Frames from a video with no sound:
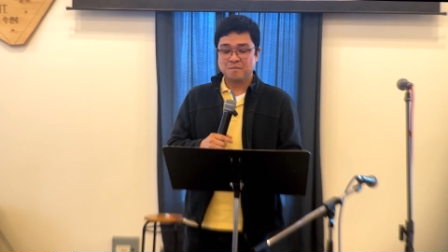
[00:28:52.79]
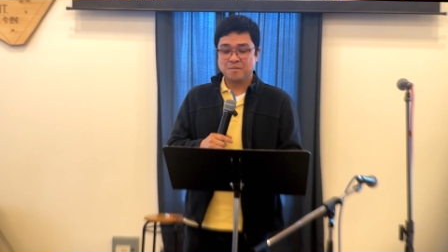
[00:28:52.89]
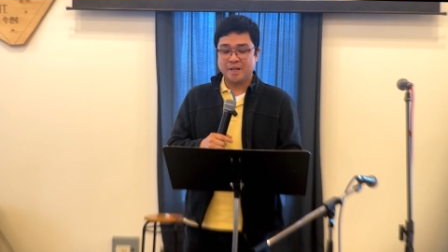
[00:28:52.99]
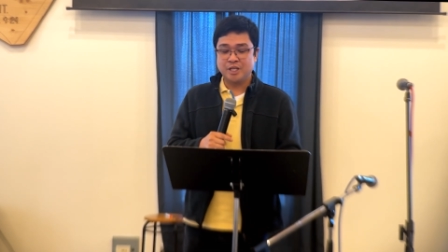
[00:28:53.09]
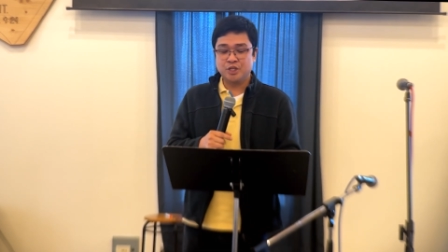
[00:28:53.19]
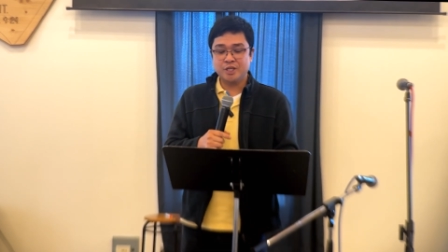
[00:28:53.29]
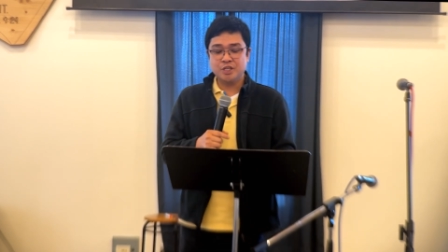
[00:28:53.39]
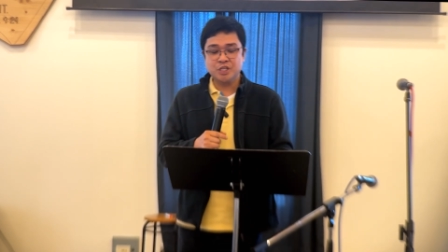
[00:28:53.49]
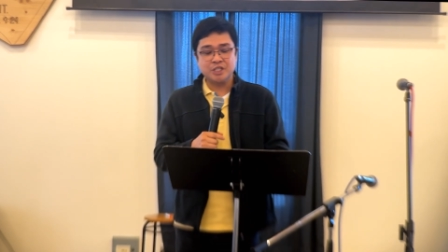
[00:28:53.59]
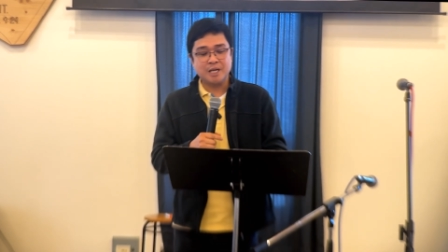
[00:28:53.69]
in
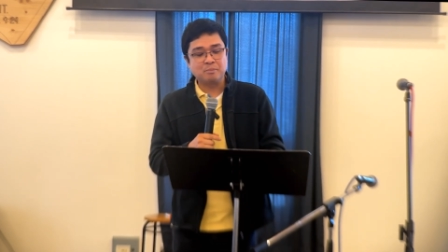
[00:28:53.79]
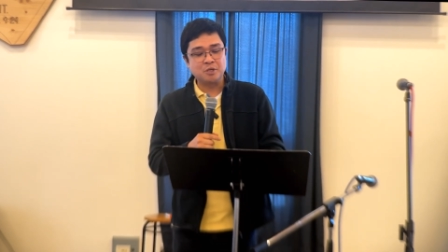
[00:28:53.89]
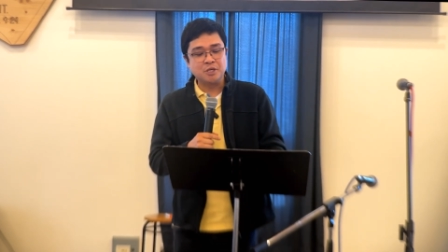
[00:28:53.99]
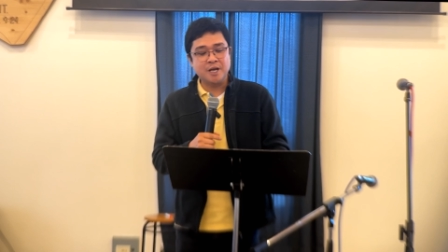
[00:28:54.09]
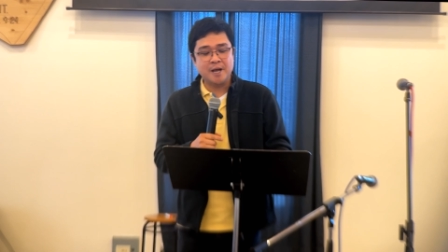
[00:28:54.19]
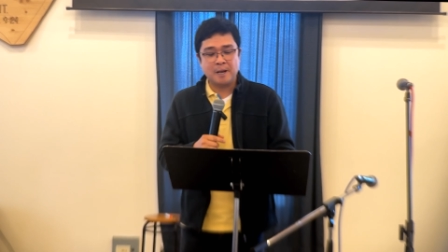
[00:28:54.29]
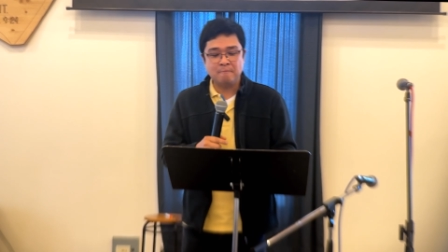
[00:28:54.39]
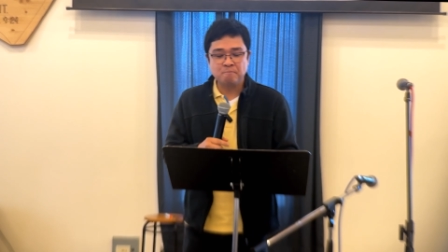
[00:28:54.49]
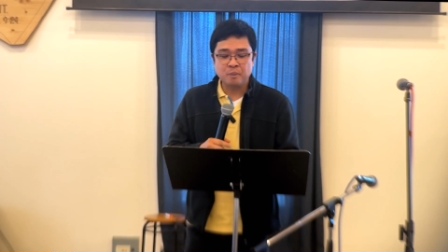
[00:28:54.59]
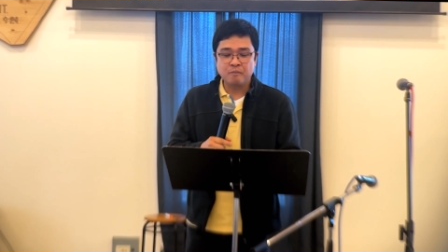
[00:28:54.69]
Judges chapter
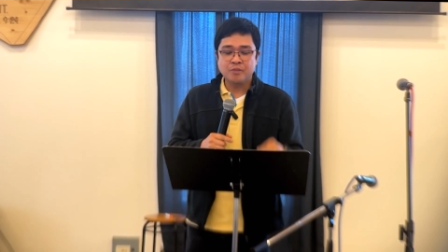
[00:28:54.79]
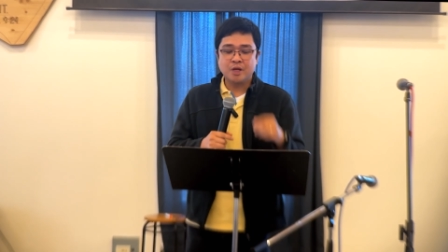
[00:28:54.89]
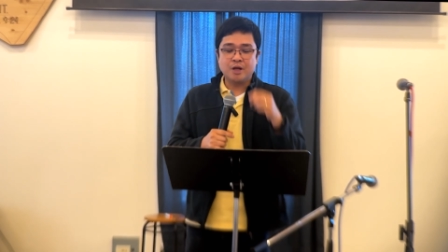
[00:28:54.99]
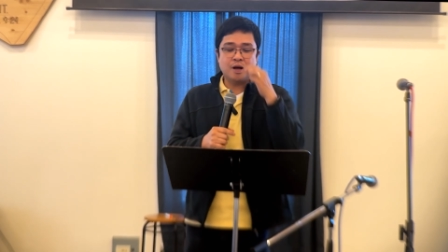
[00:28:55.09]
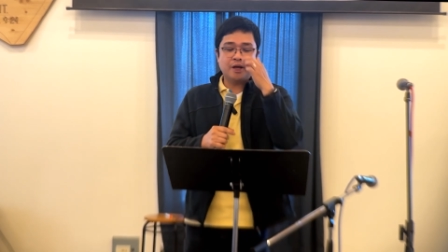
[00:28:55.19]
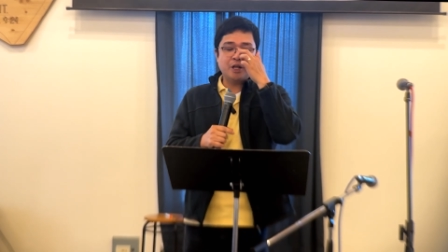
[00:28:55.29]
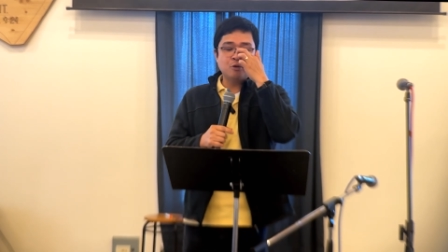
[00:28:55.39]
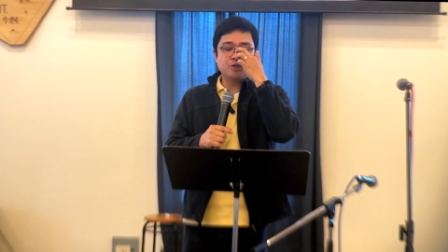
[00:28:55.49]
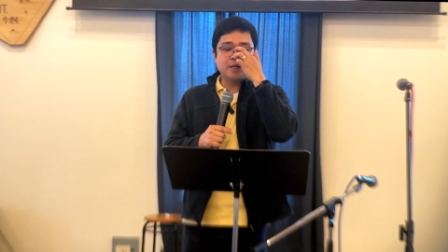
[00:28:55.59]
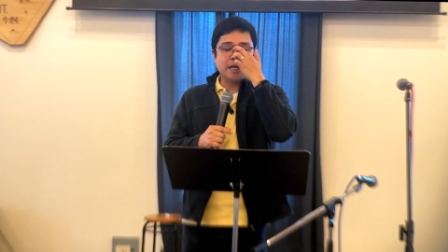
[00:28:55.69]
9, God
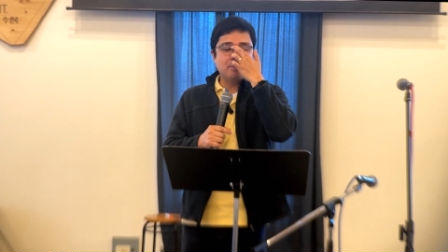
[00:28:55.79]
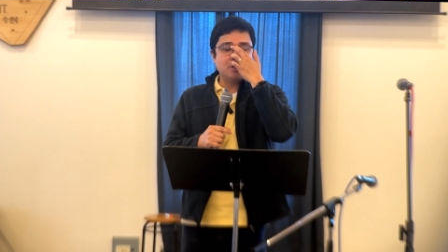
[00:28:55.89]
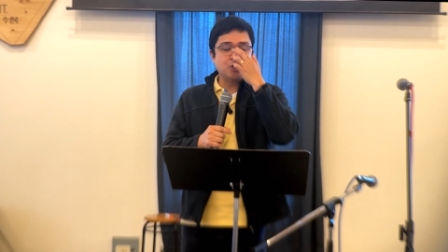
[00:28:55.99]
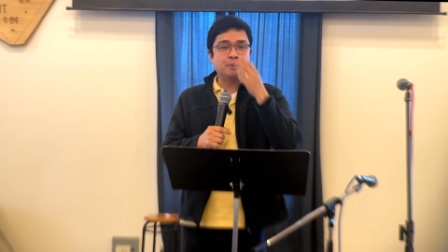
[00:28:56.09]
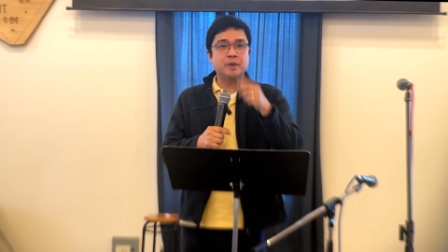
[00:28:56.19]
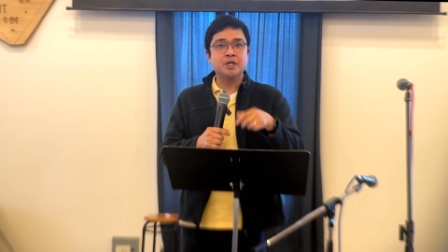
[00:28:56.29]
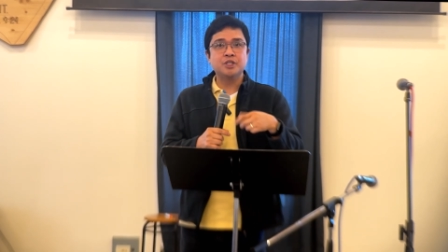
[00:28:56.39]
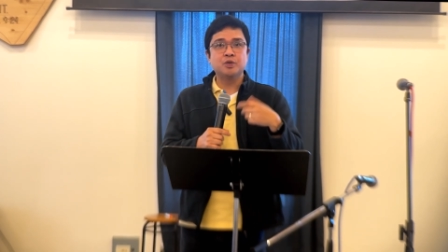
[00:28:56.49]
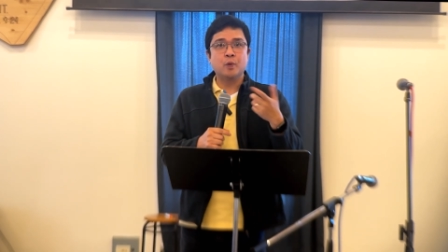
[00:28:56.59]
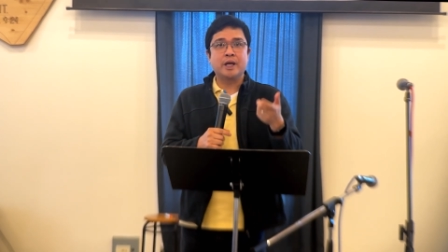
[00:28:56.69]
used a demon to
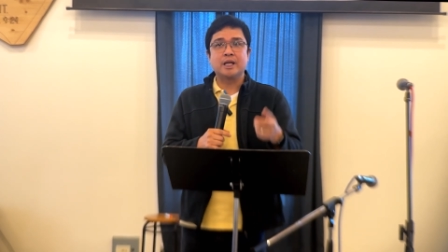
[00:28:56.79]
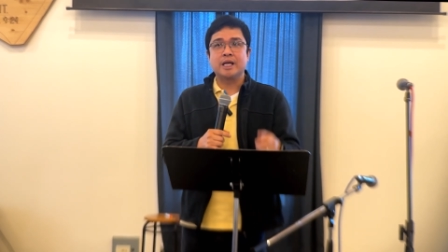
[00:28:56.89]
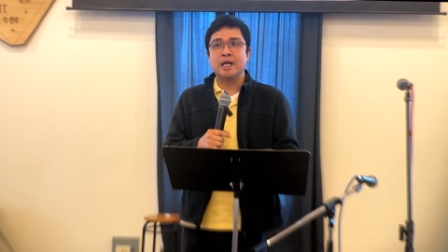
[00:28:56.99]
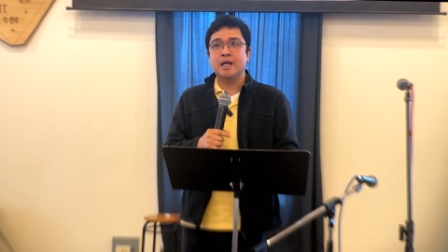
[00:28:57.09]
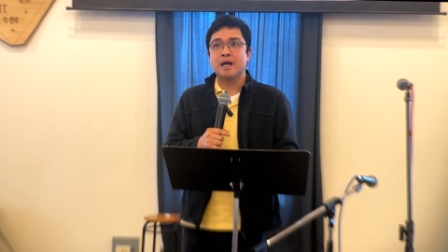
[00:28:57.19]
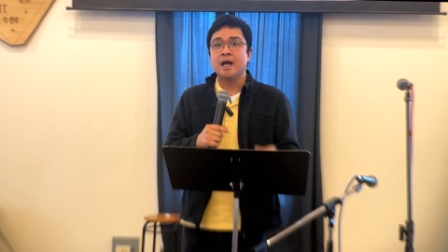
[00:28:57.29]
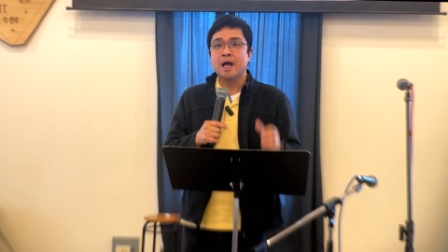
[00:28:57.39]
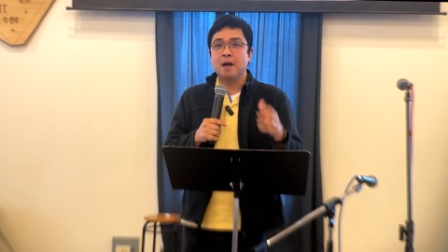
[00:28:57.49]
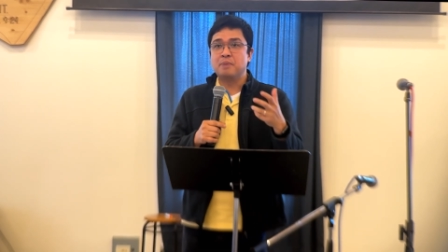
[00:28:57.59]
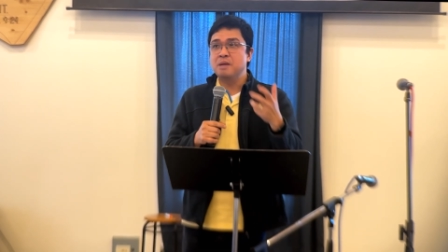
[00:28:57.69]
punish wicked King
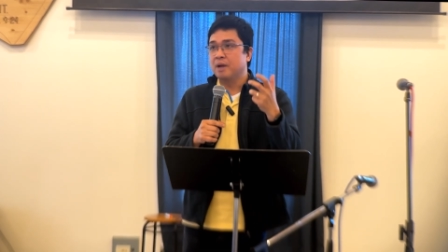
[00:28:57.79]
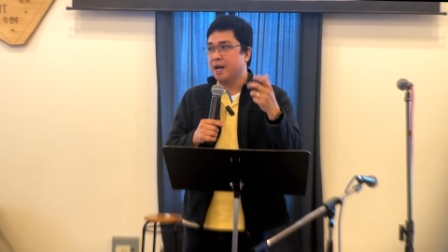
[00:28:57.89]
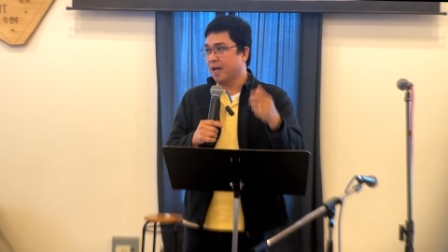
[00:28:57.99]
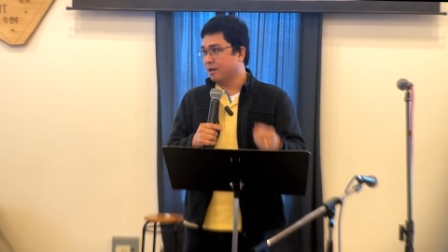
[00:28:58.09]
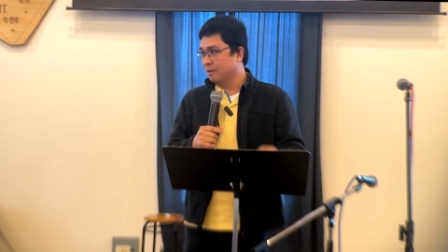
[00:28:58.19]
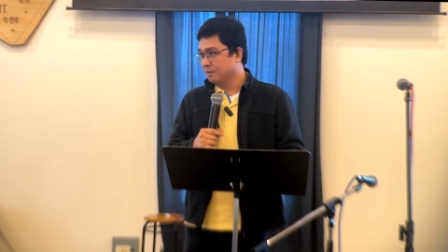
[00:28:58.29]
Abimelech.